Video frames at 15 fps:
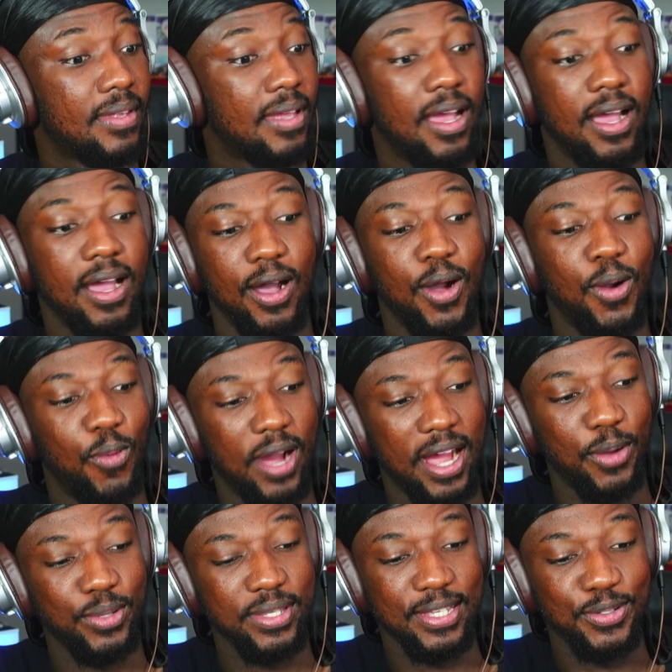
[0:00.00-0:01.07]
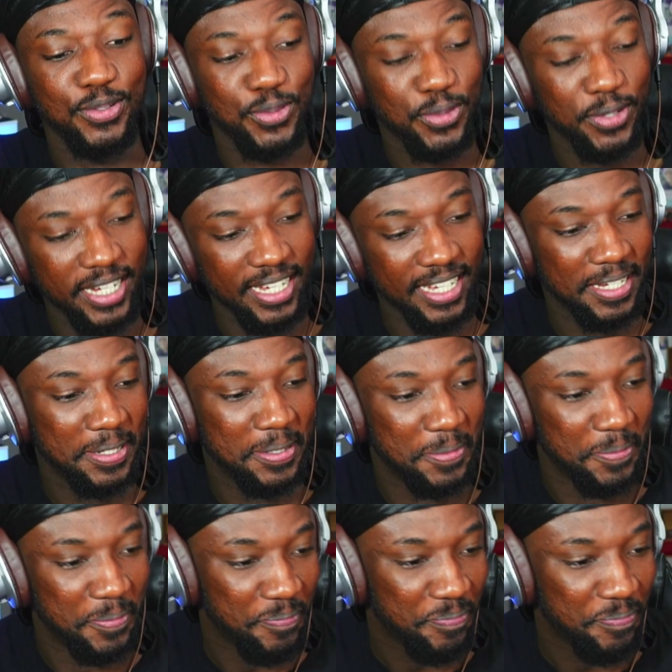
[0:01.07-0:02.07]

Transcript: Oh wow, it's a dream.